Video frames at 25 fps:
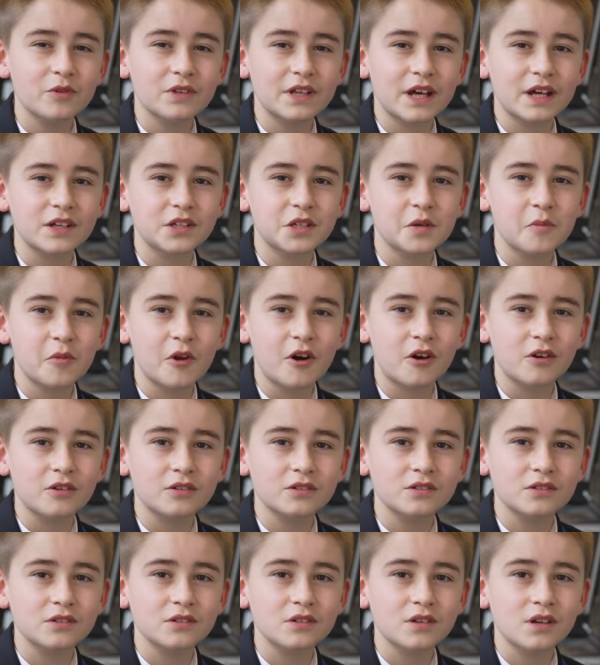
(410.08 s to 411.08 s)
with
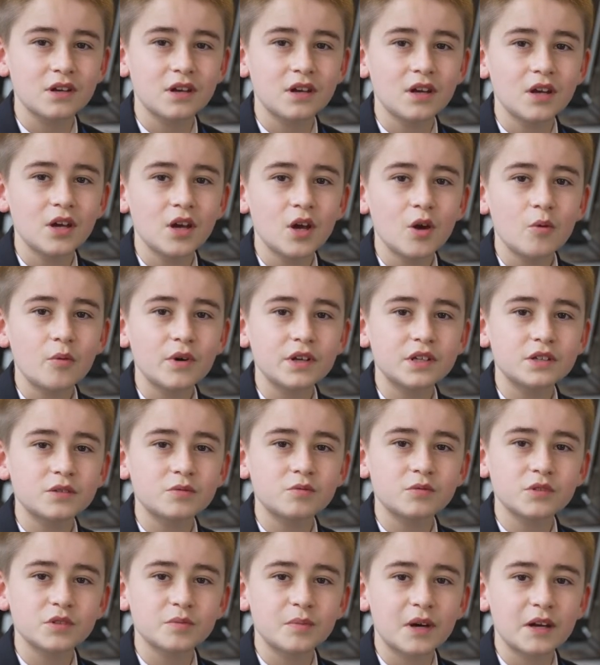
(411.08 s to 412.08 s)
EduBlocks,
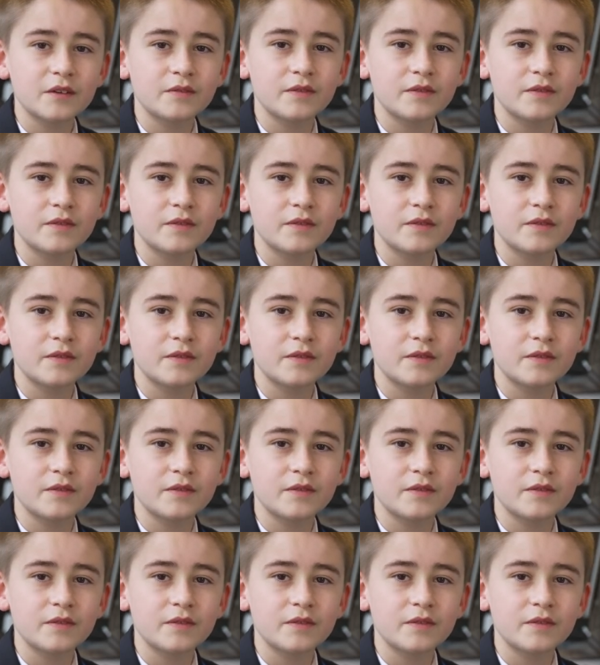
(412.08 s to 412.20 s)
which was my